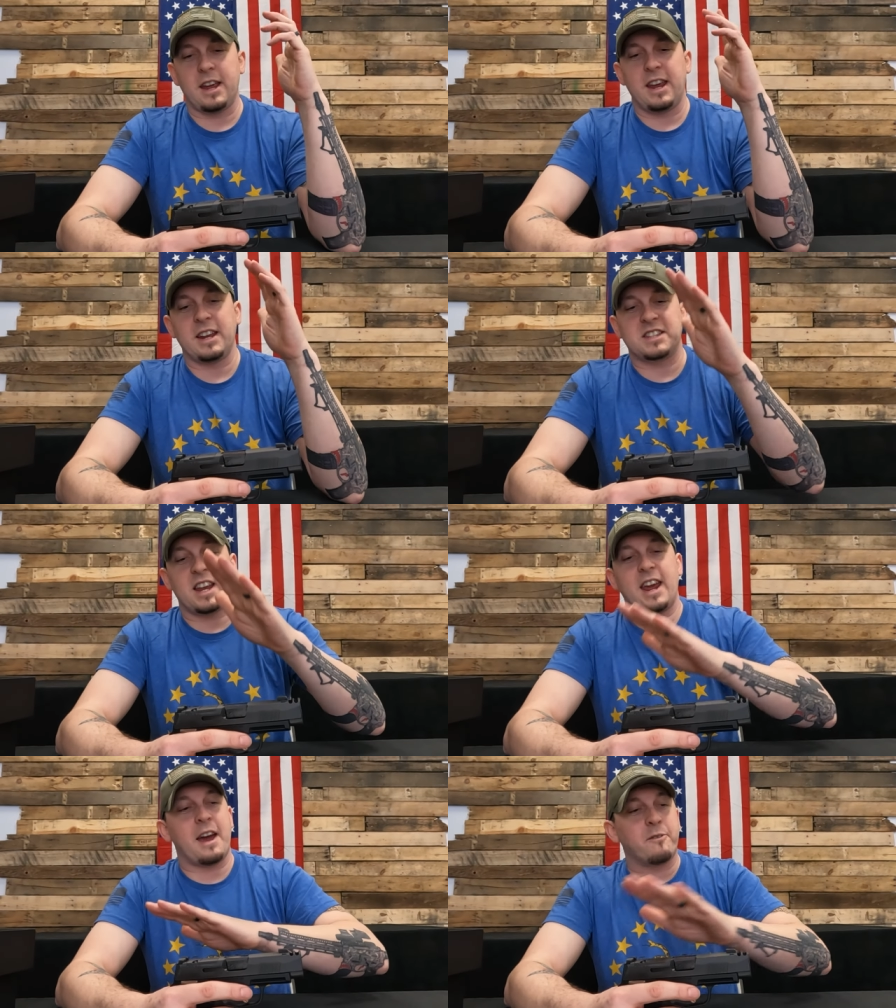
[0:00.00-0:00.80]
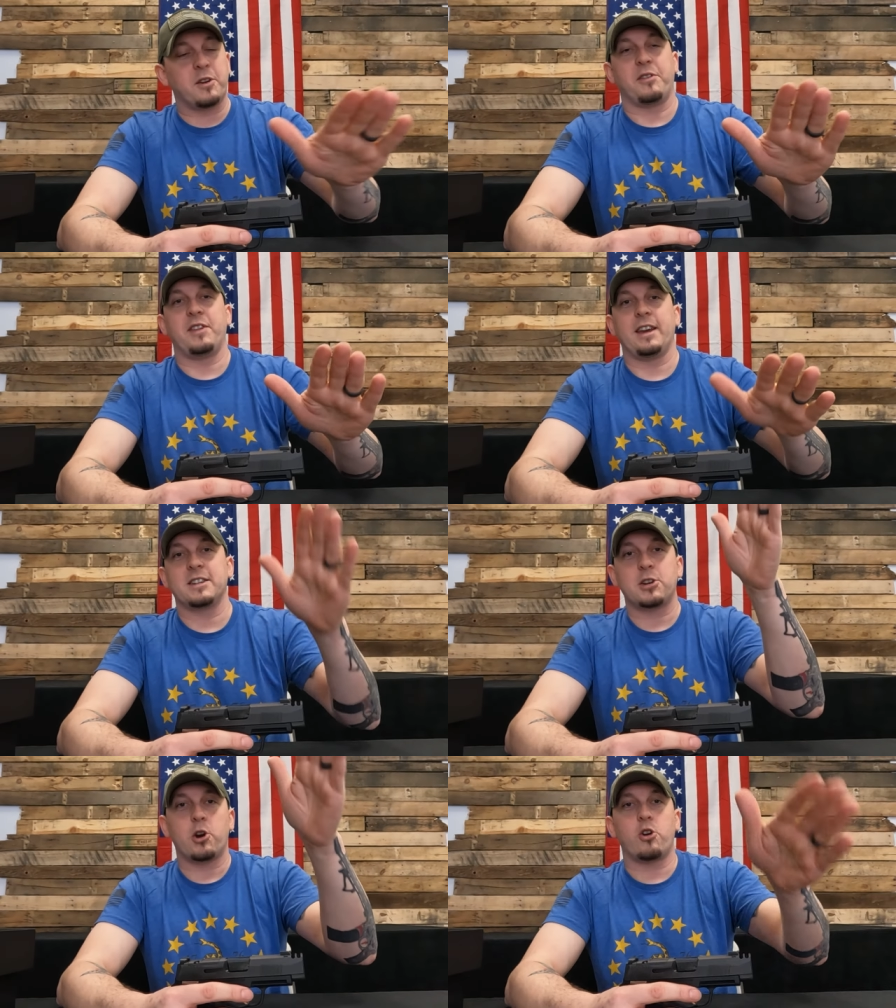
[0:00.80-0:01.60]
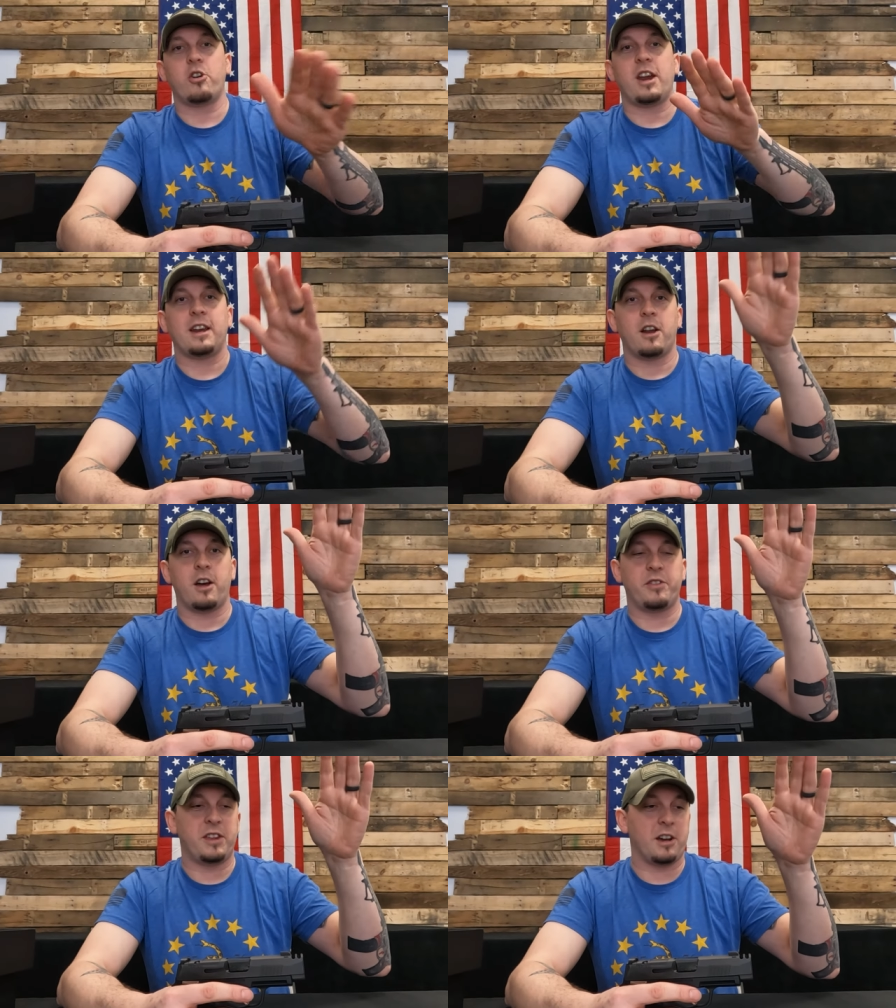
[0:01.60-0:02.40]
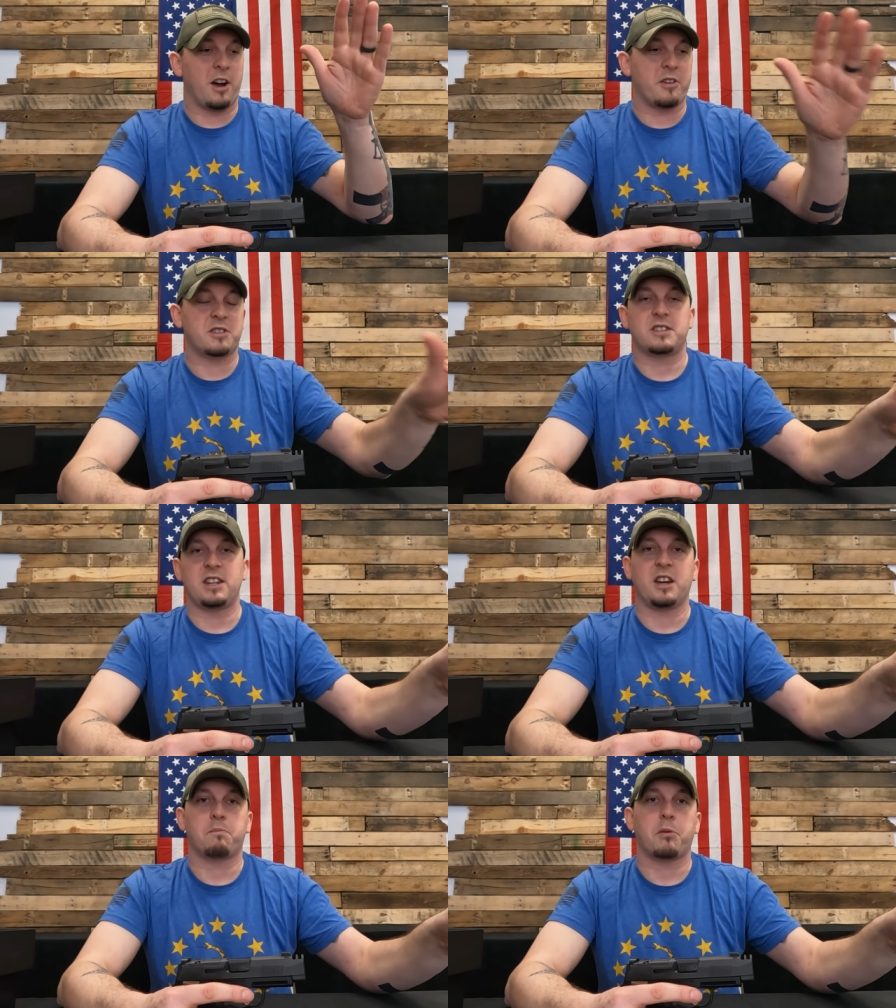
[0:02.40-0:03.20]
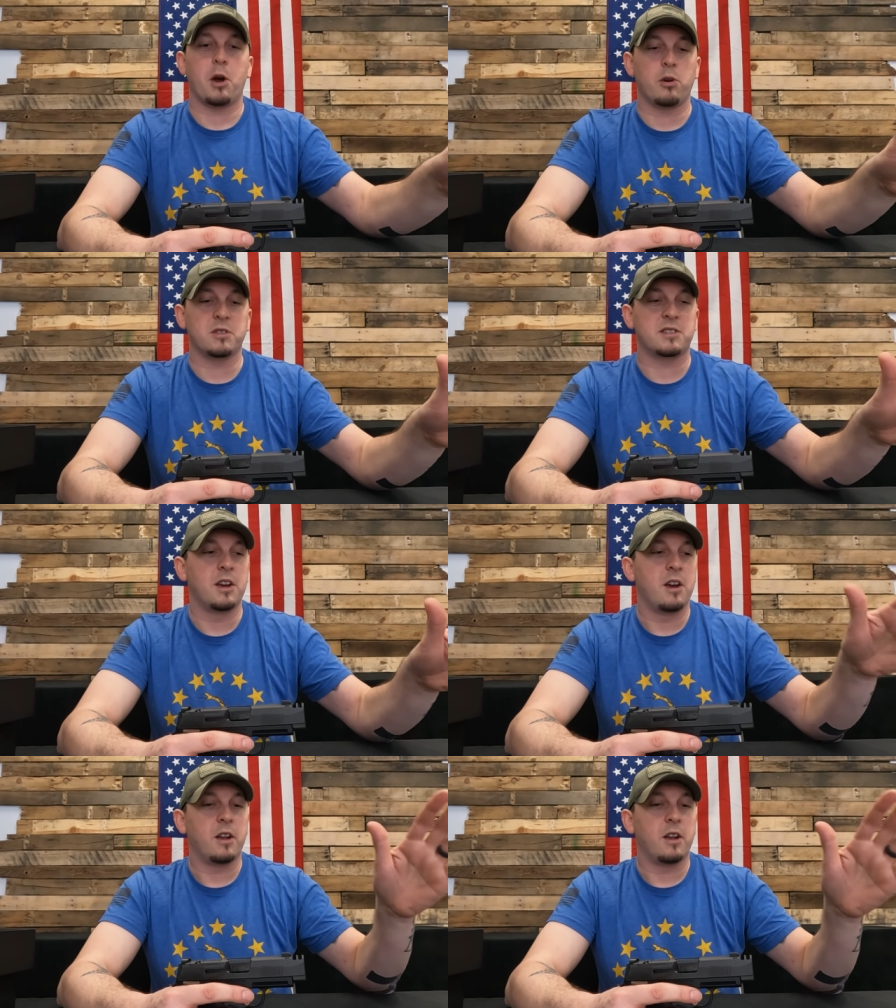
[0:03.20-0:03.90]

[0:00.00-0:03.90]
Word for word: It's everything. It's her and uh, the other SIG pros